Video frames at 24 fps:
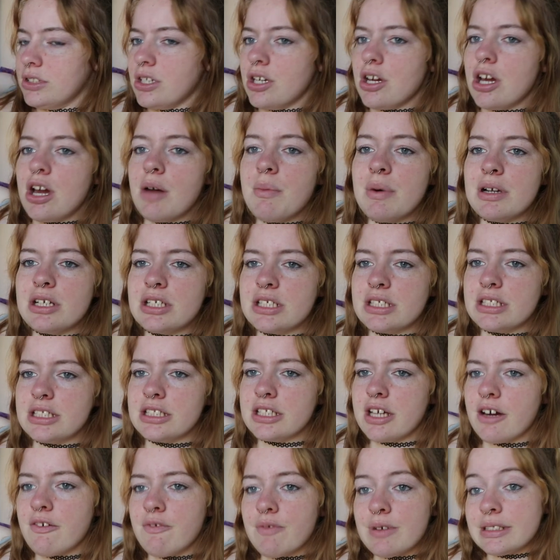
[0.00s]
So a bunch of
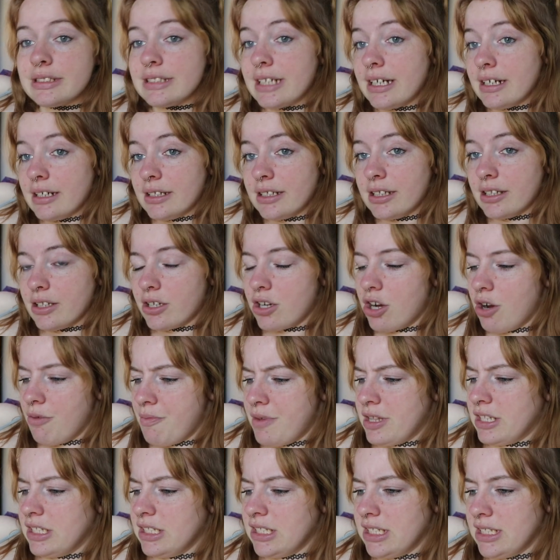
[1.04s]
stuff went down in the
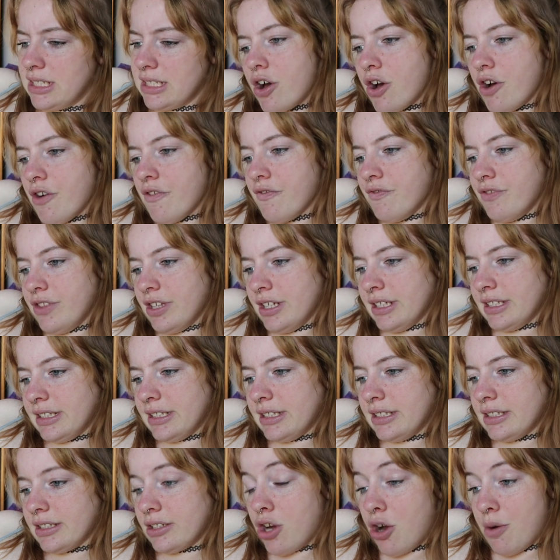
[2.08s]
comments of
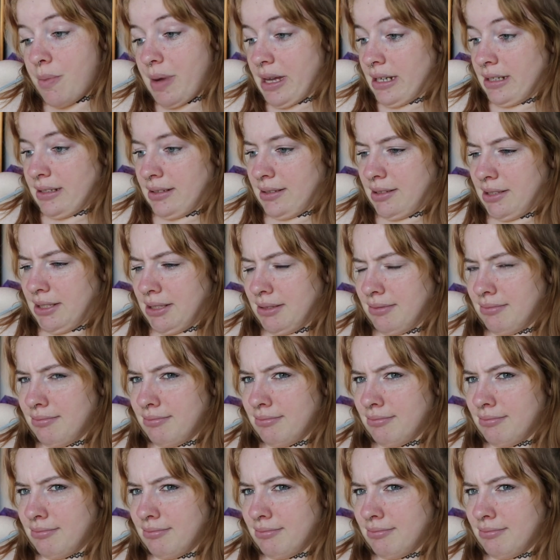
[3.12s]
this comment.